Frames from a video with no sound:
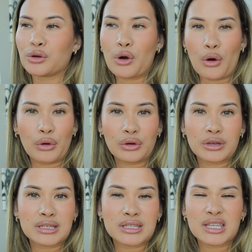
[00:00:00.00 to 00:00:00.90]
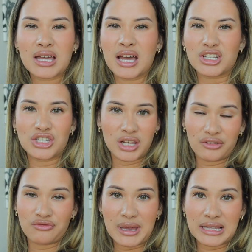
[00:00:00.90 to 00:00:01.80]
goals,
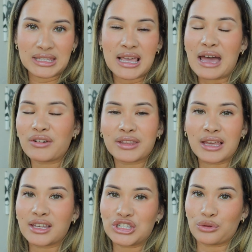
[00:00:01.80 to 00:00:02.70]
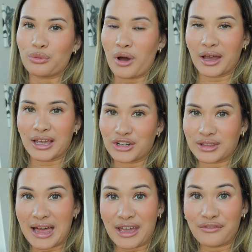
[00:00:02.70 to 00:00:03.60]
achievements, everything that you want in
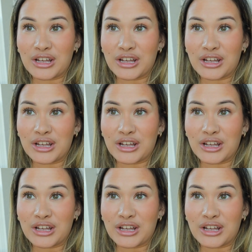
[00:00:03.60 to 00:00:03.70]
your life,